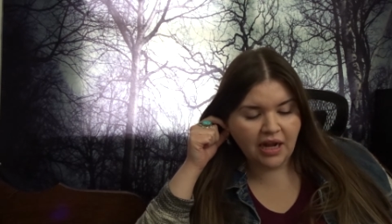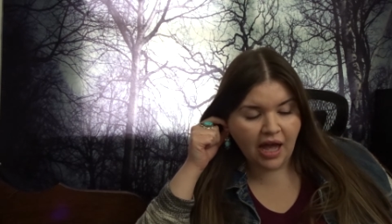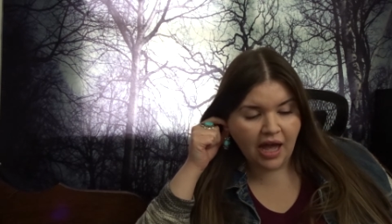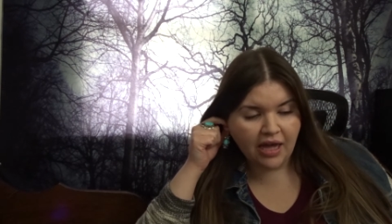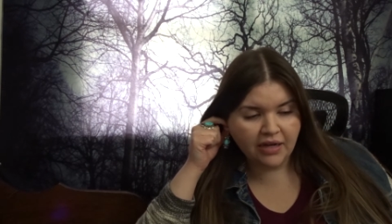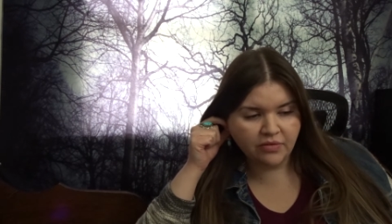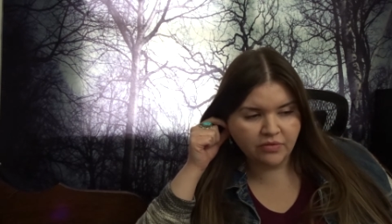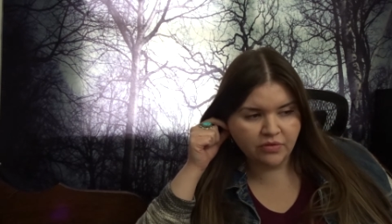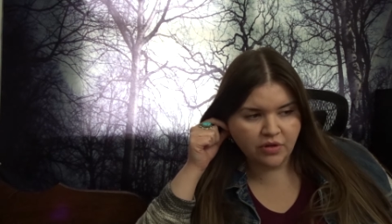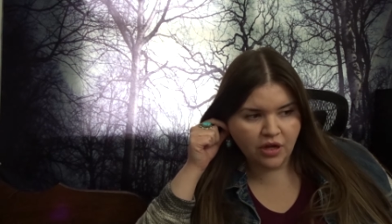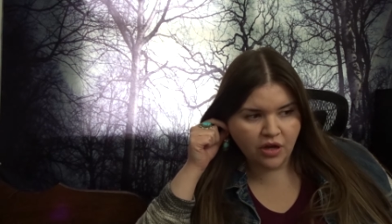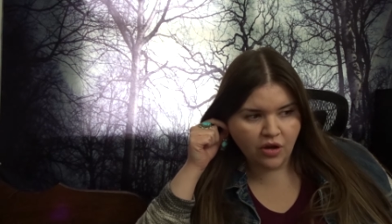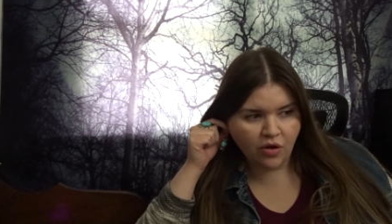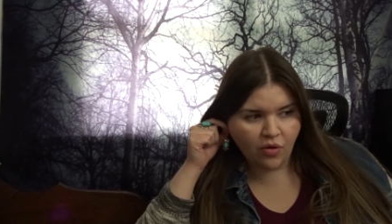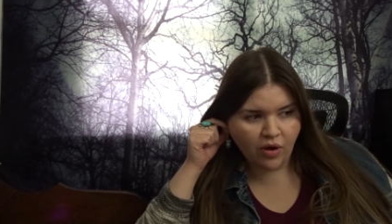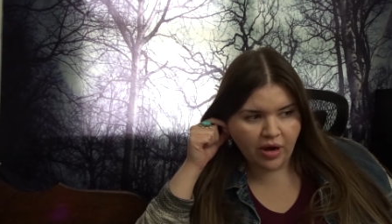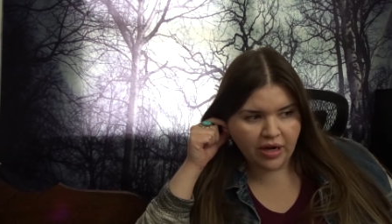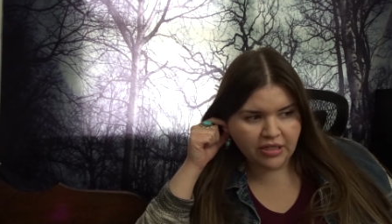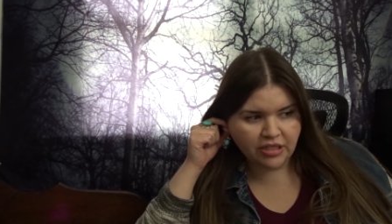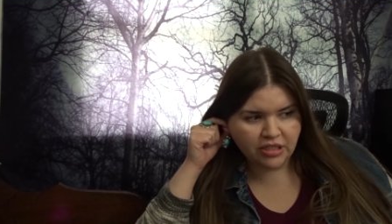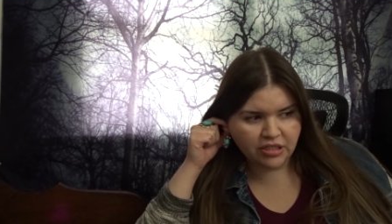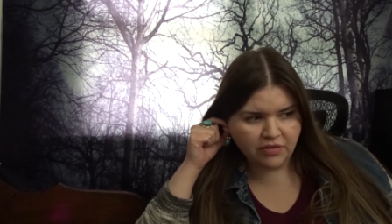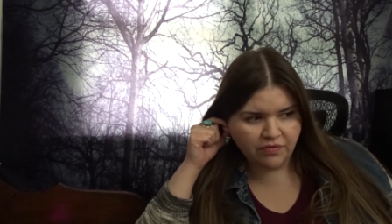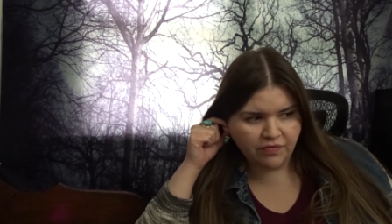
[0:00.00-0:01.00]
I don't know.
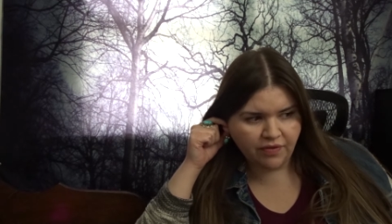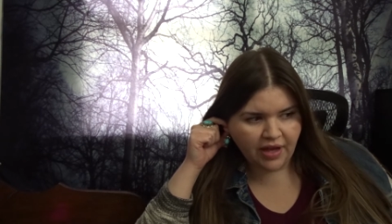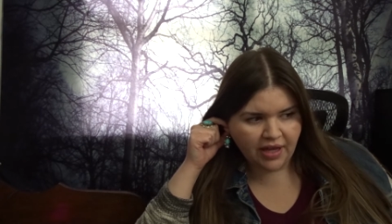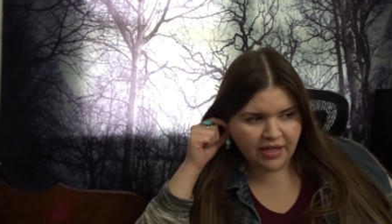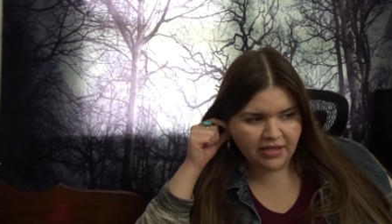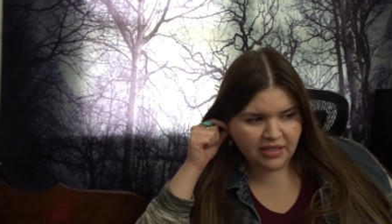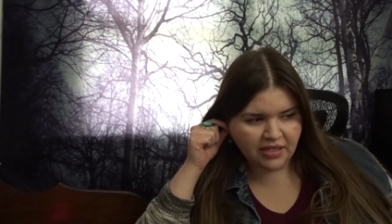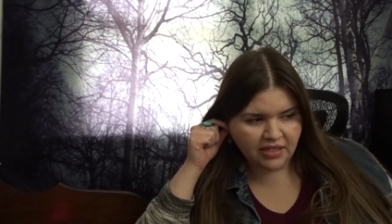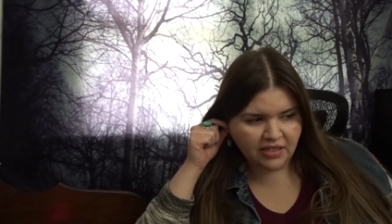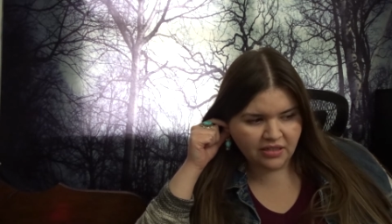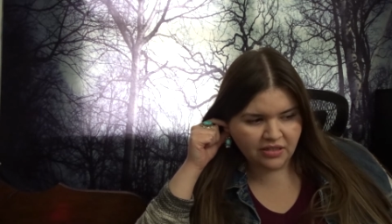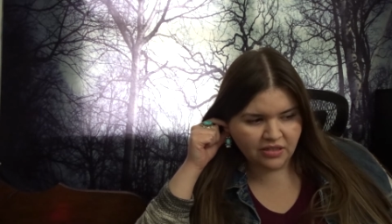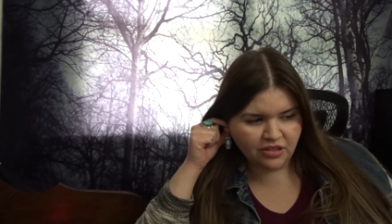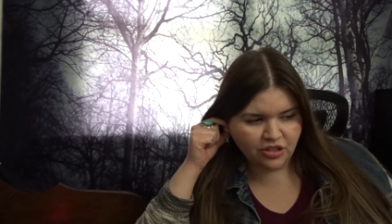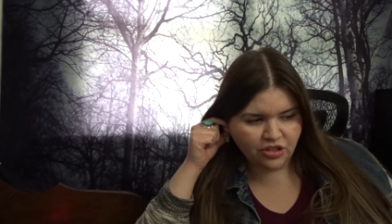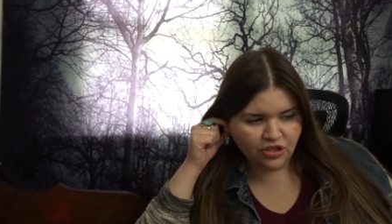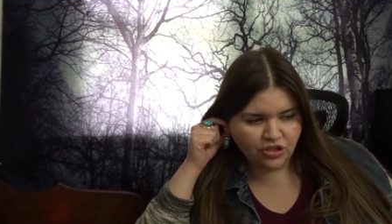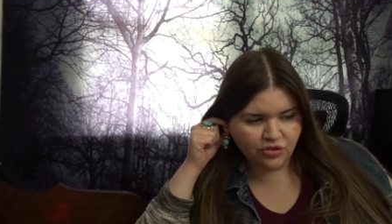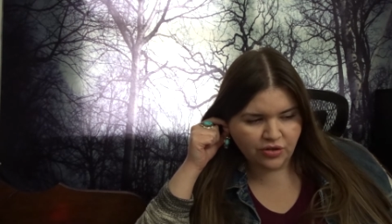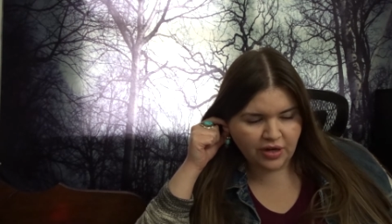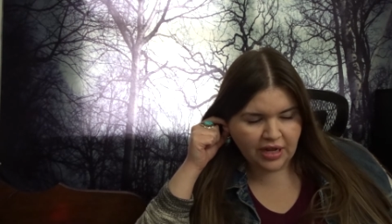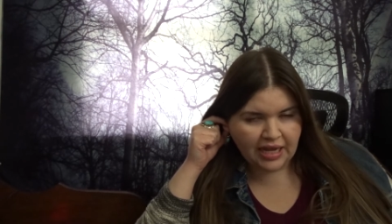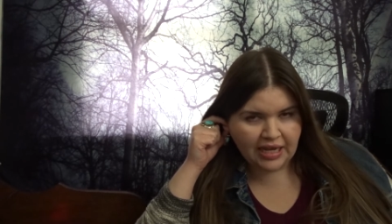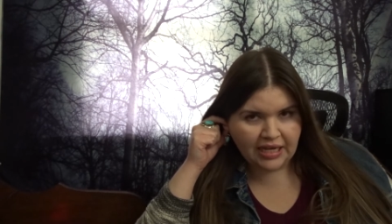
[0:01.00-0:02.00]
I just find it
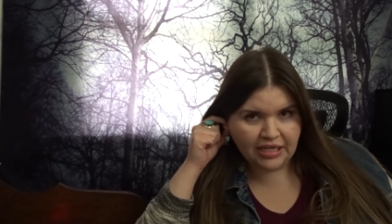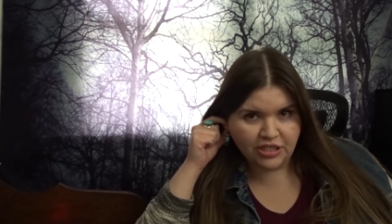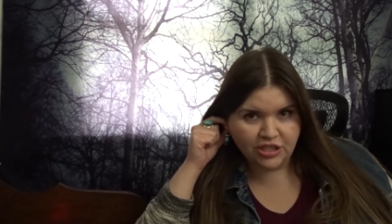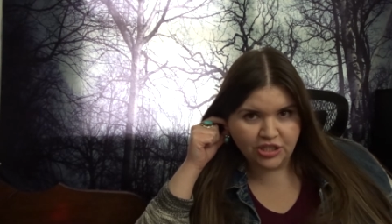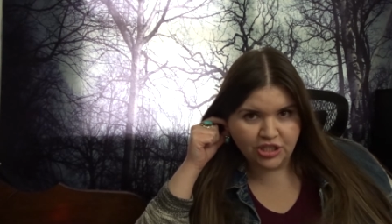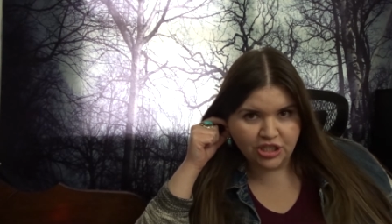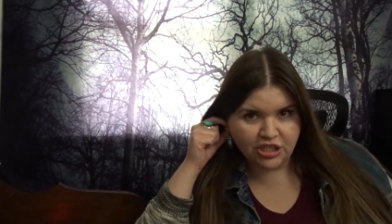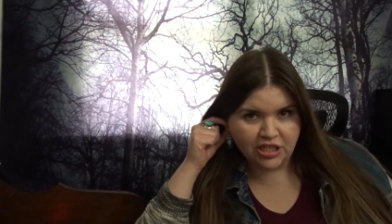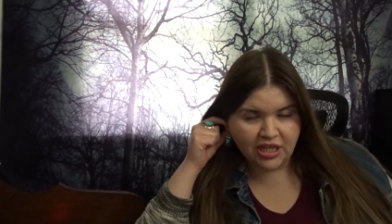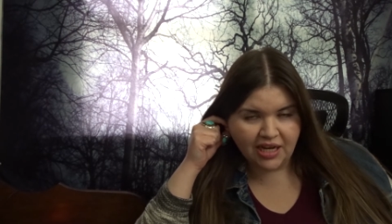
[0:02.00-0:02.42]
strange